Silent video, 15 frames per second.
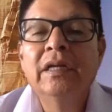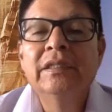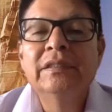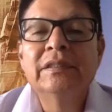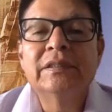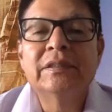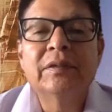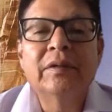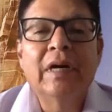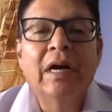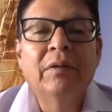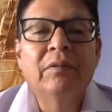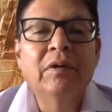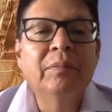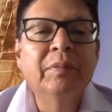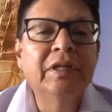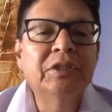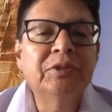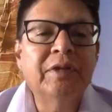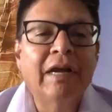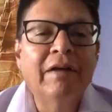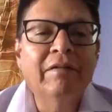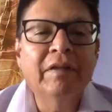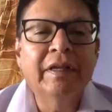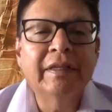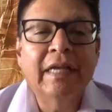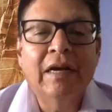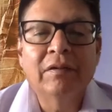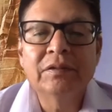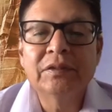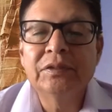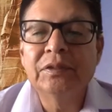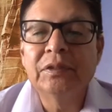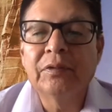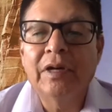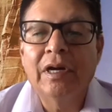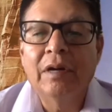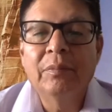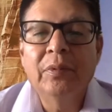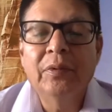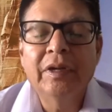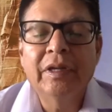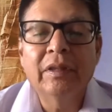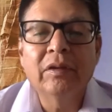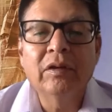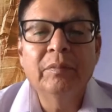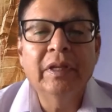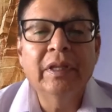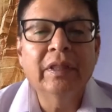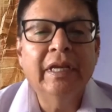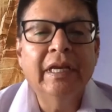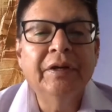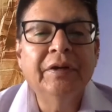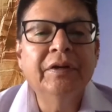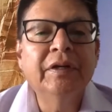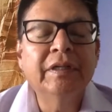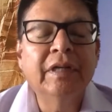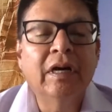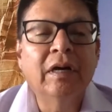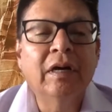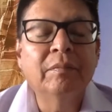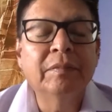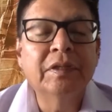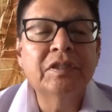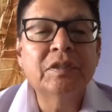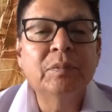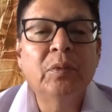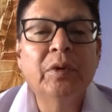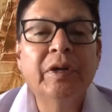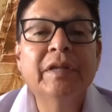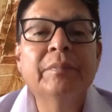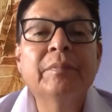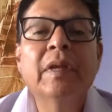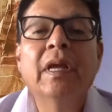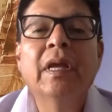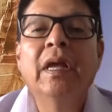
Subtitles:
So I will be traveling out to Crown Point a little bit later this morning.